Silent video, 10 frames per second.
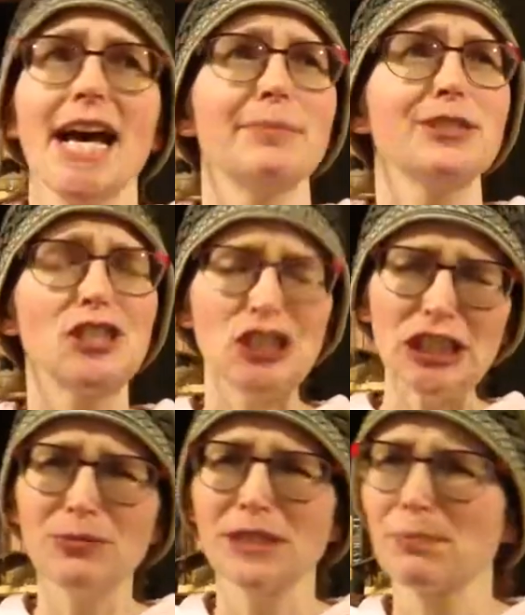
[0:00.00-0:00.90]
But
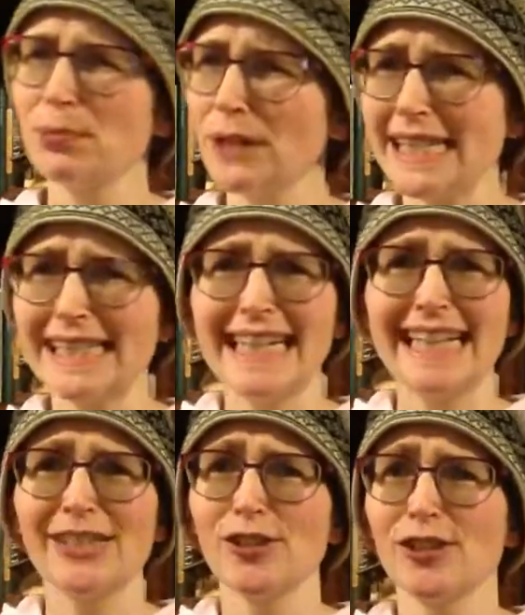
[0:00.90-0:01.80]
she was present
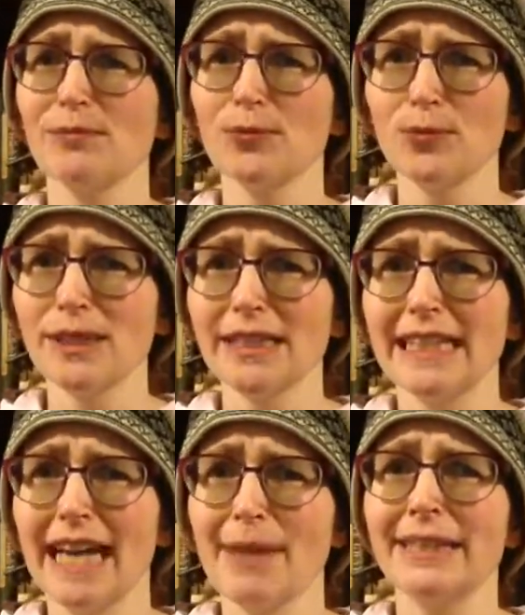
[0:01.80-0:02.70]
at just some
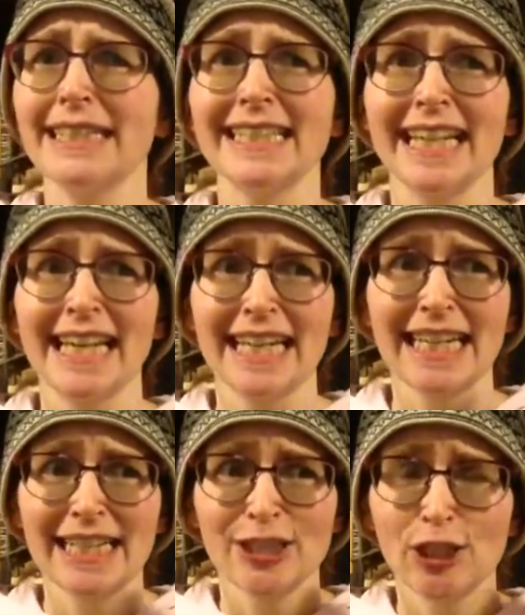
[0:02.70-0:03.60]
really, I mean,
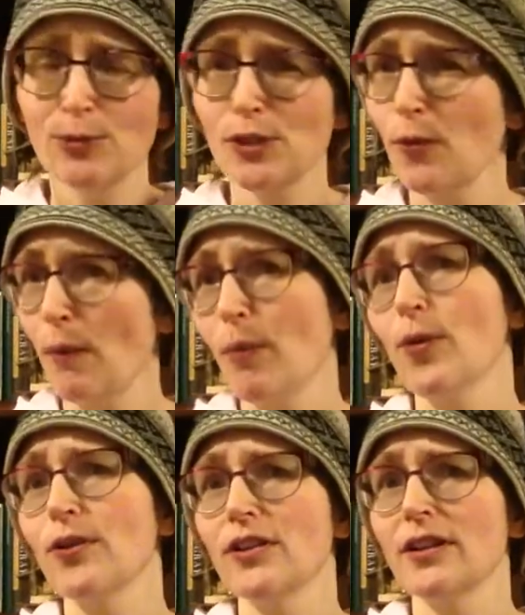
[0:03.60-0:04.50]
she was a
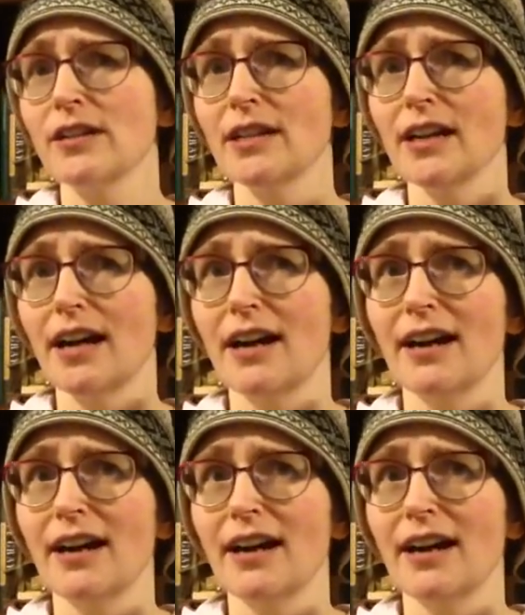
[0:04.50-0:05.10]
reporter,